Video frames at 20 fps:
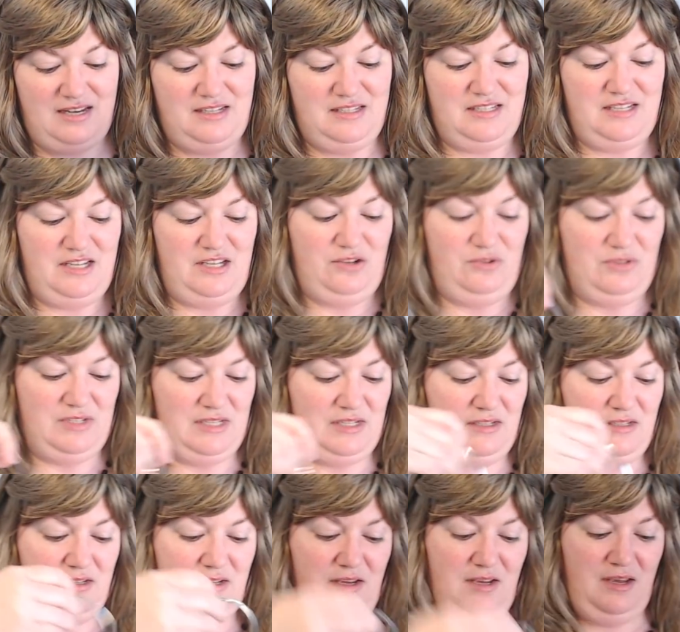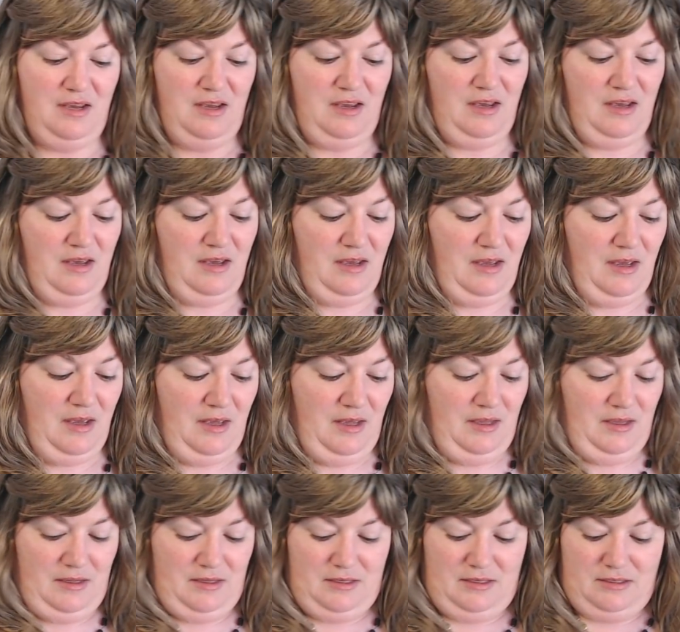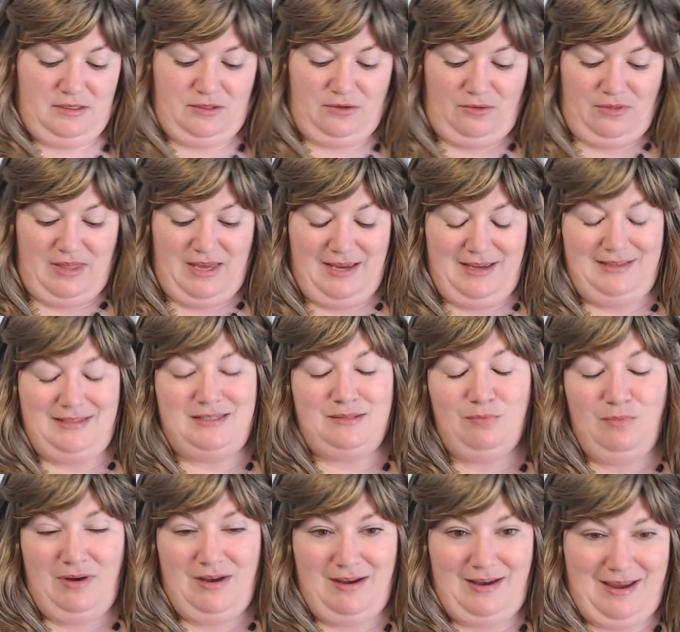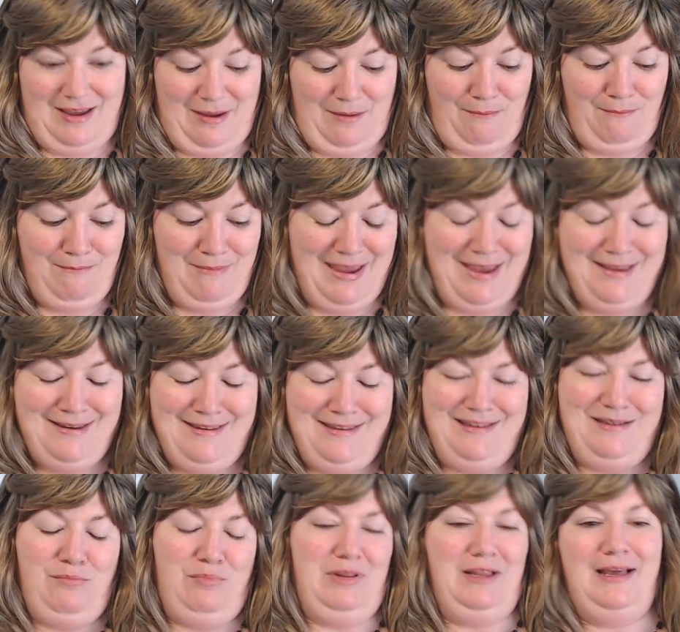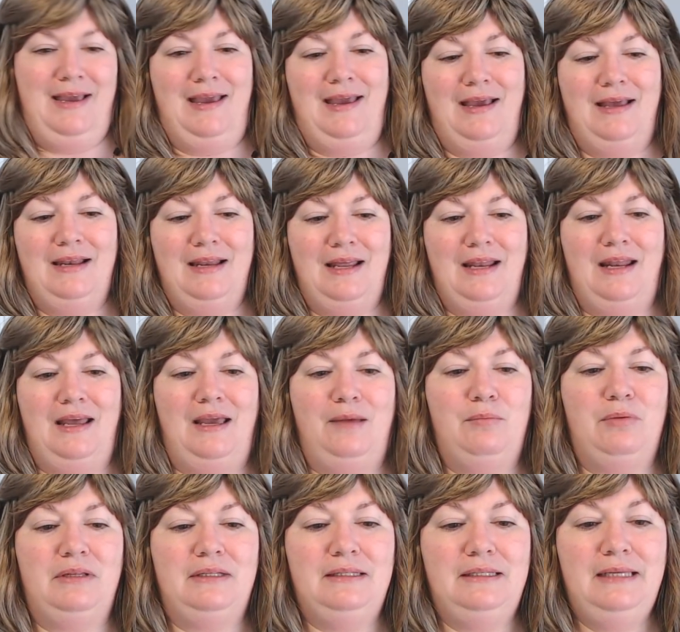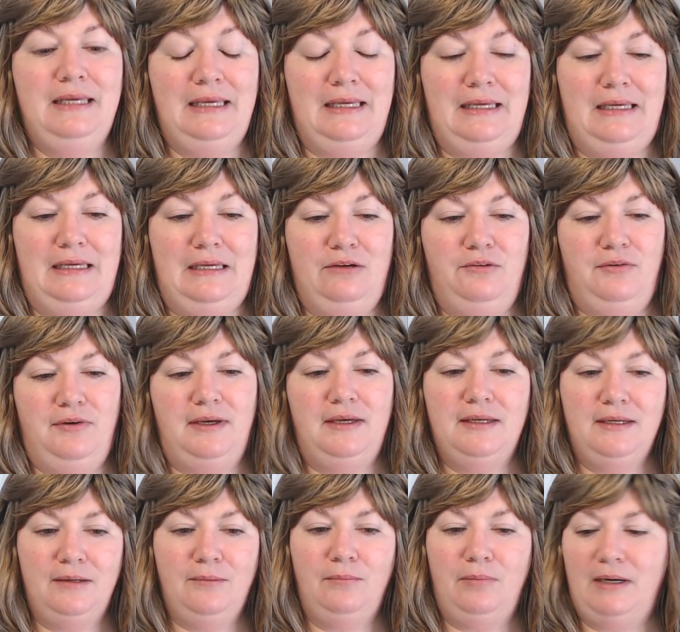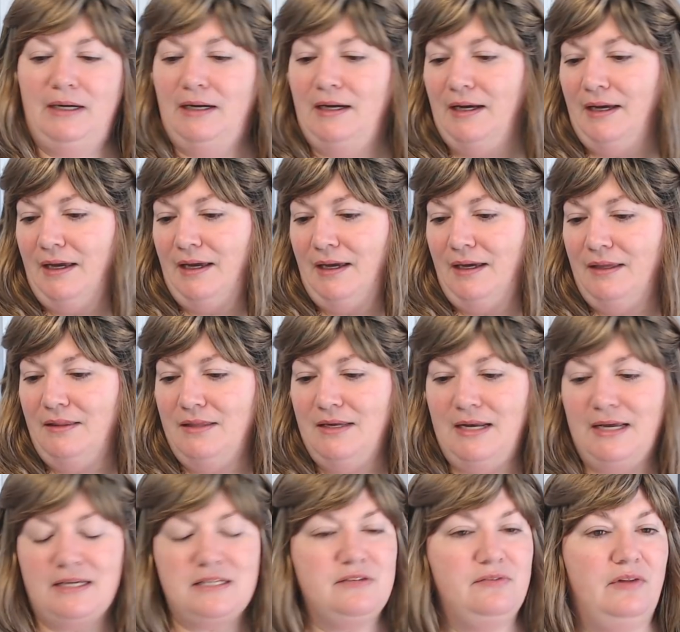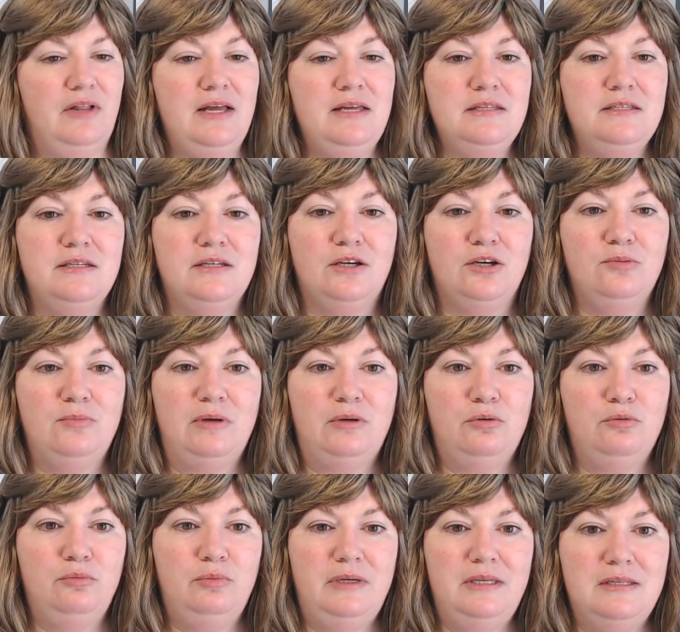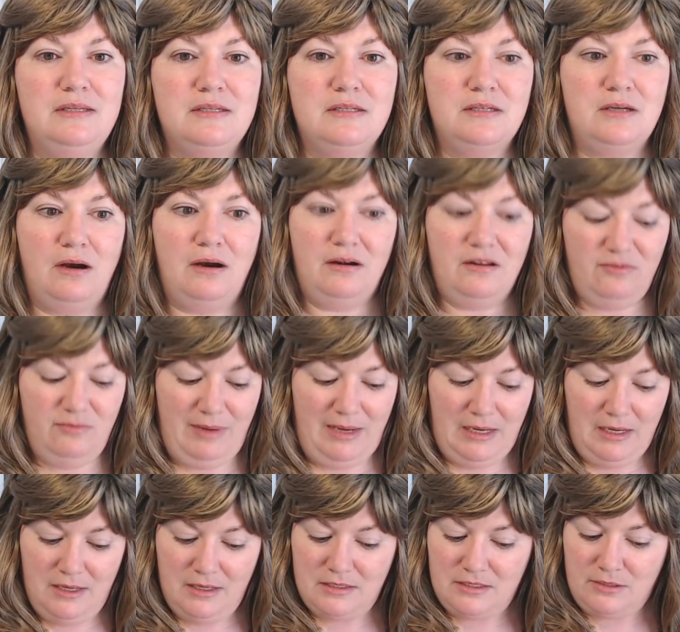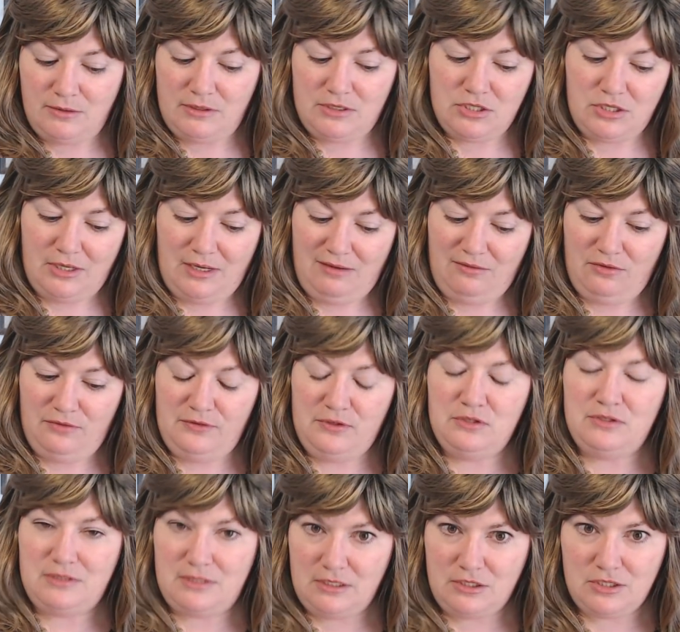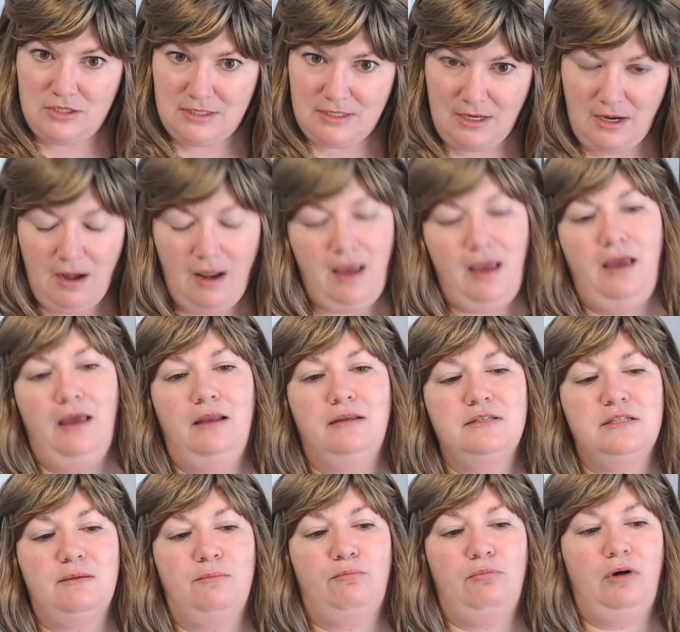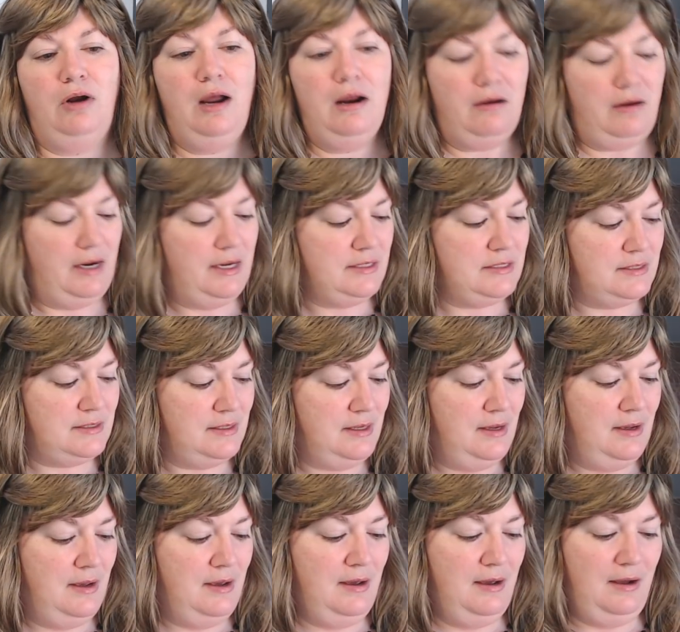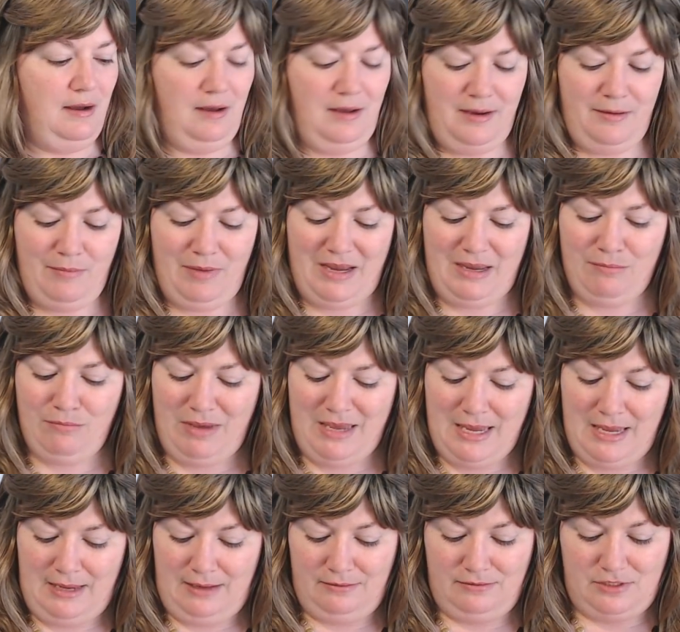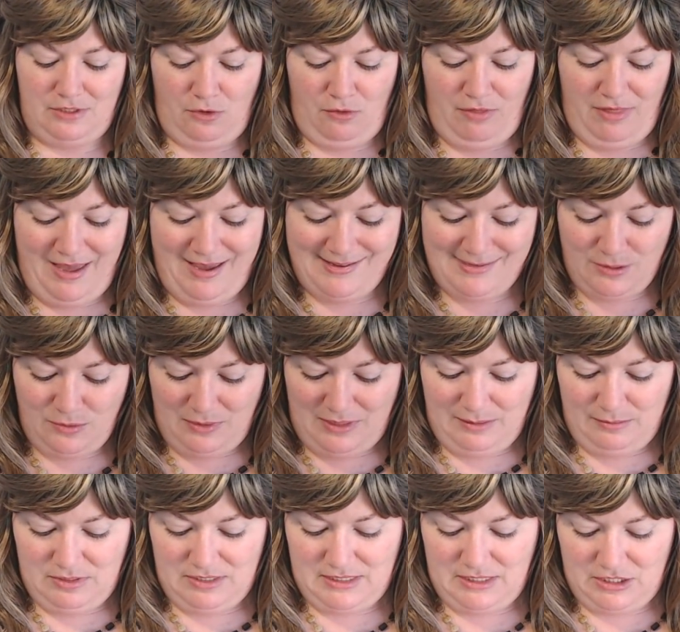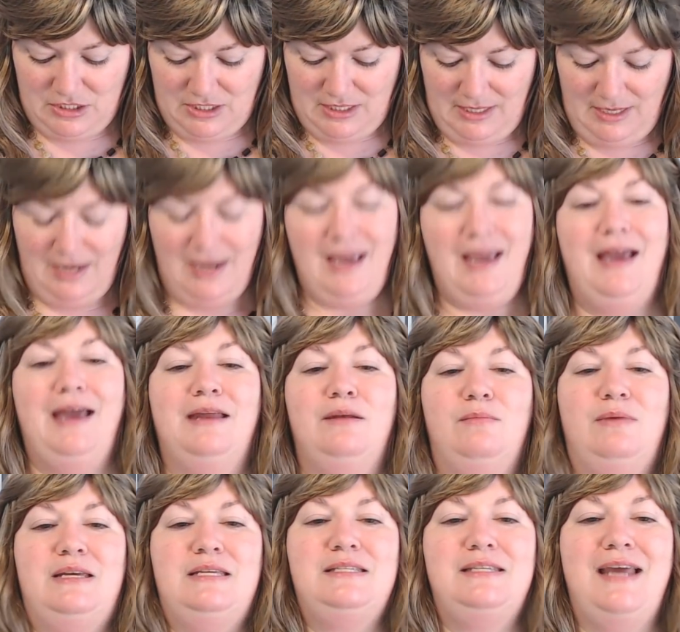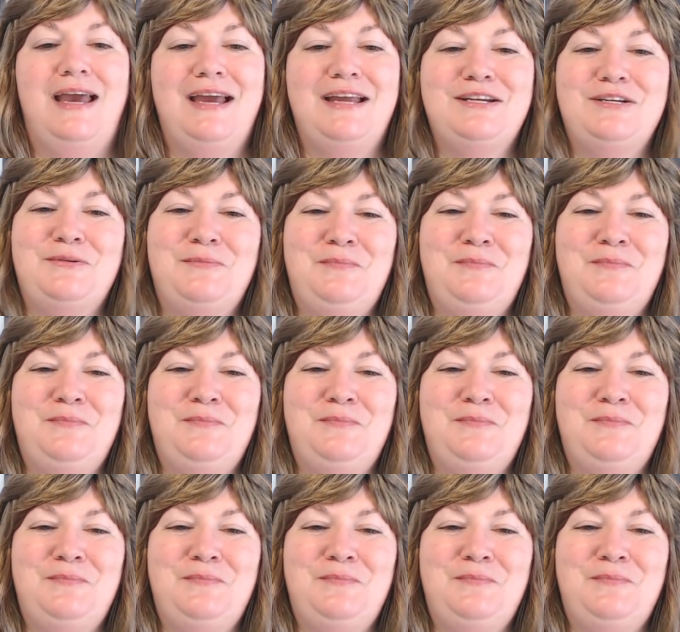to use it. So that's my Mania plan, and I believe by the next Flosstube it will be the start of Mania. So I should have a few stitches in and some progress on my bee. So that's what I'm stitching and my stash.